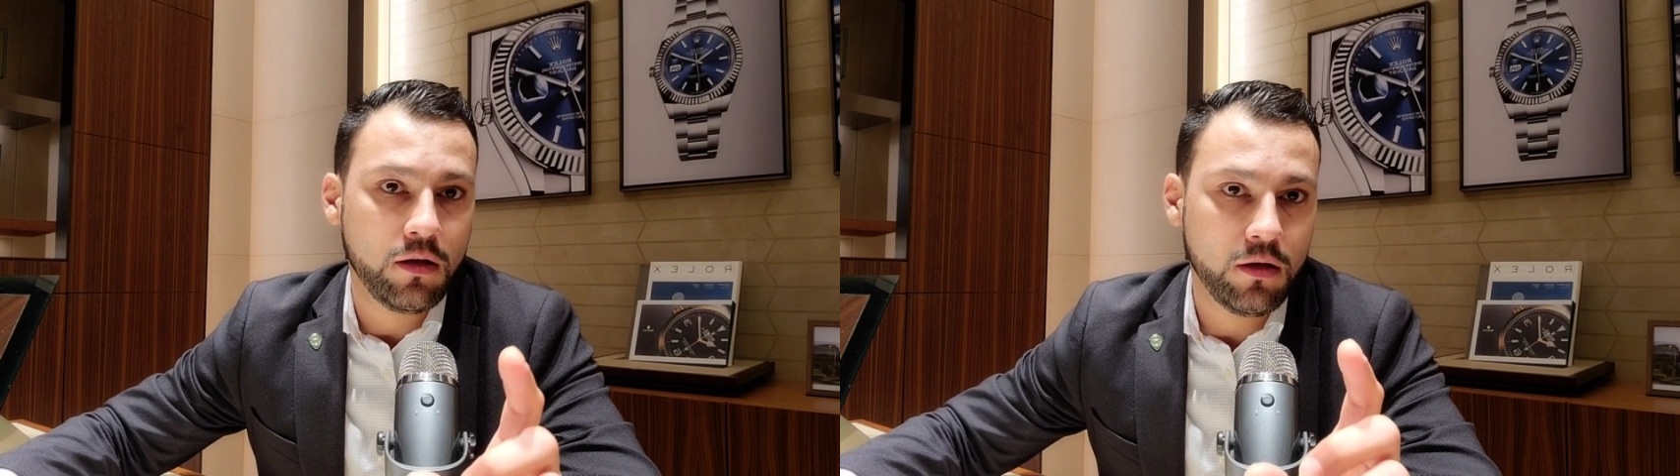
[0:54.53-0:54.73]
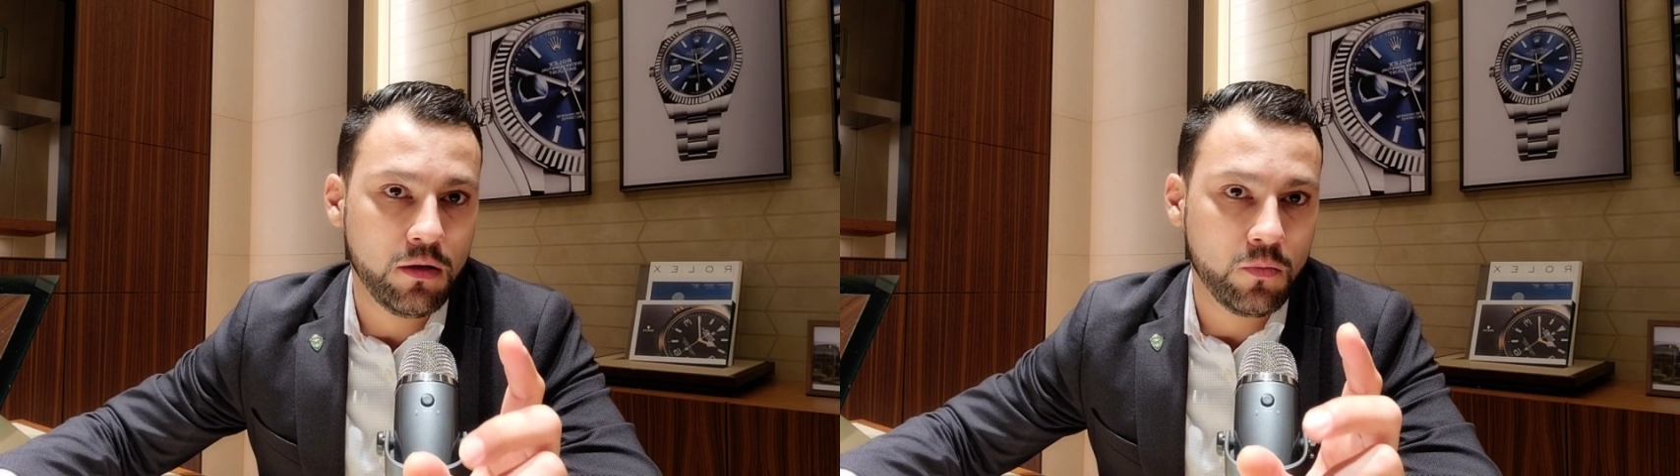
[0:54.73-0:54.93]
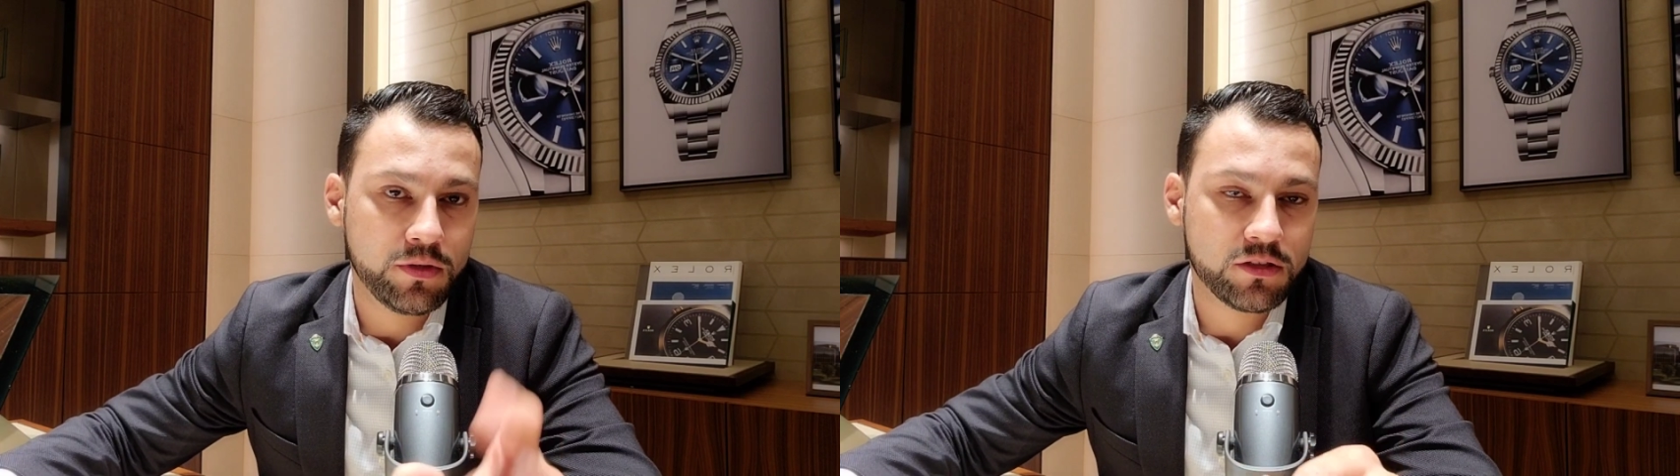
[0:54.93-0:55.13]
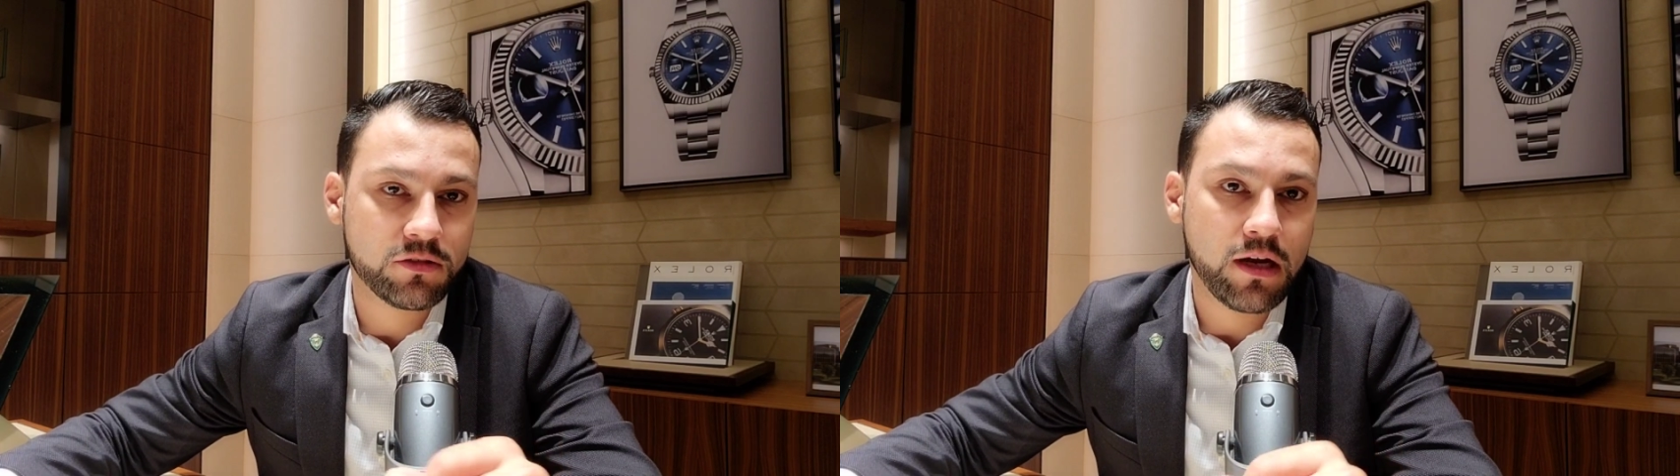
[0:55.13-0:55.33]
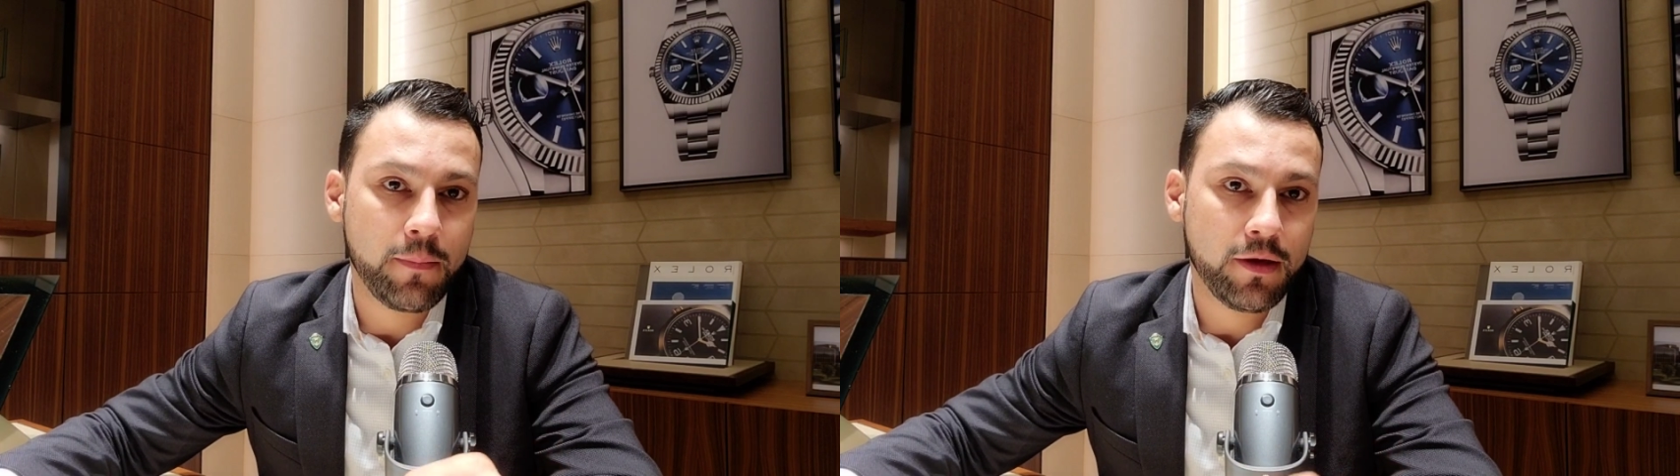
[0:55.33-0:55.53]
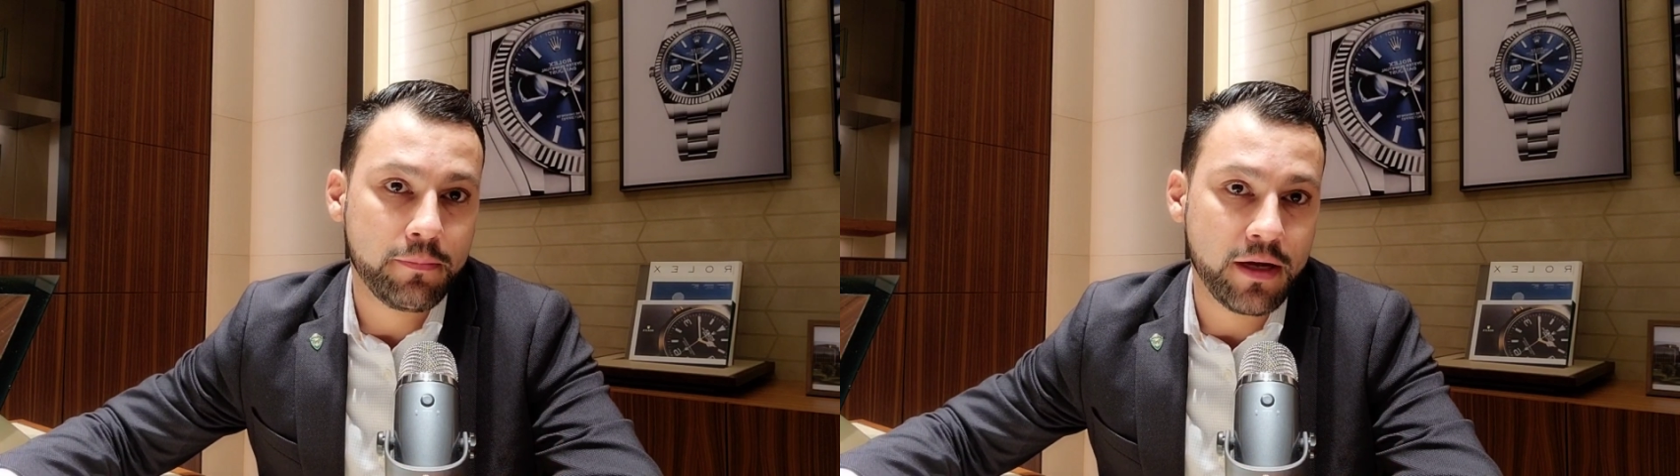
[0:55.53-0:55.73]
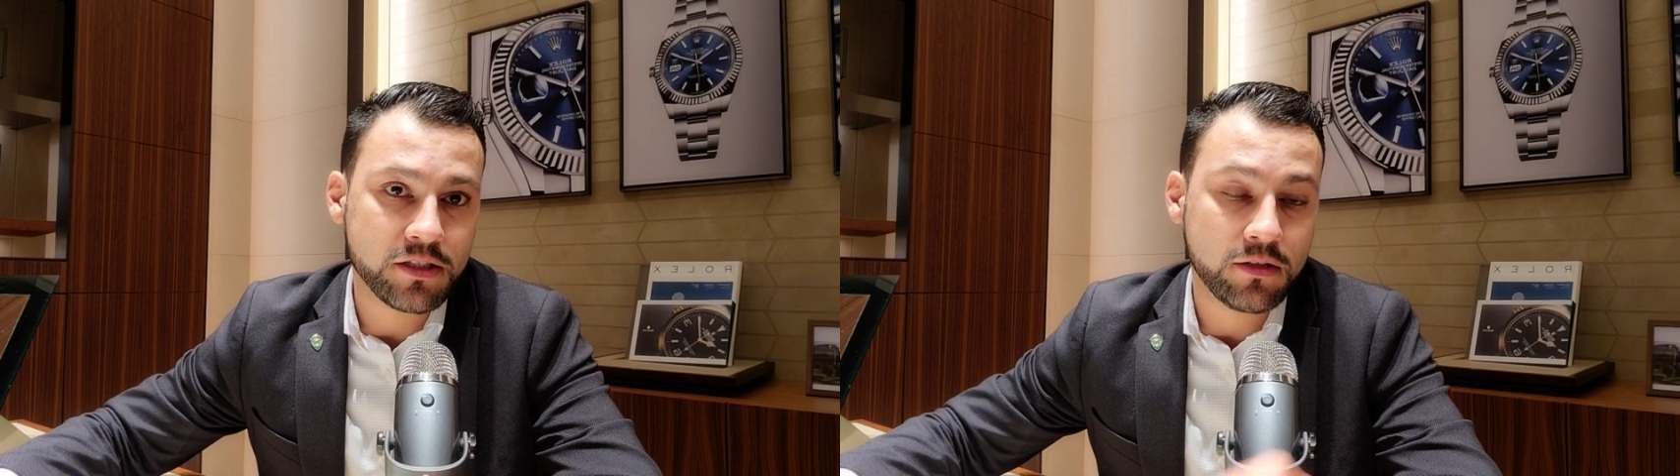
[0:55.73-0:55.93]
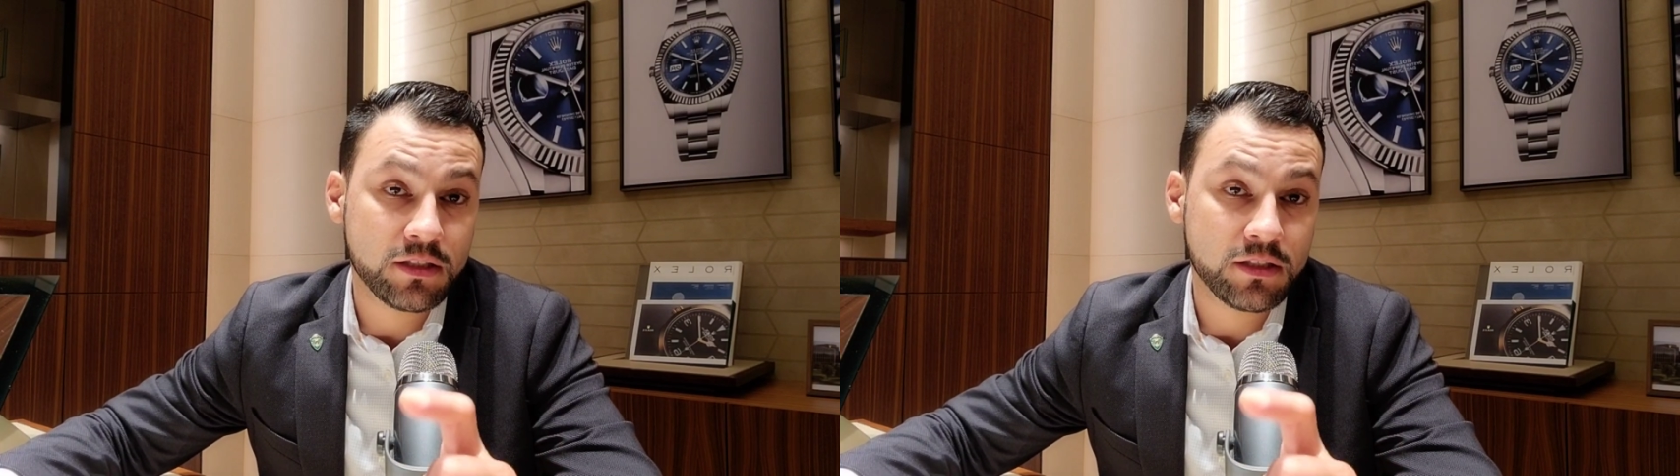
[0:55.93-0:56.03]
with the ceramic bezel.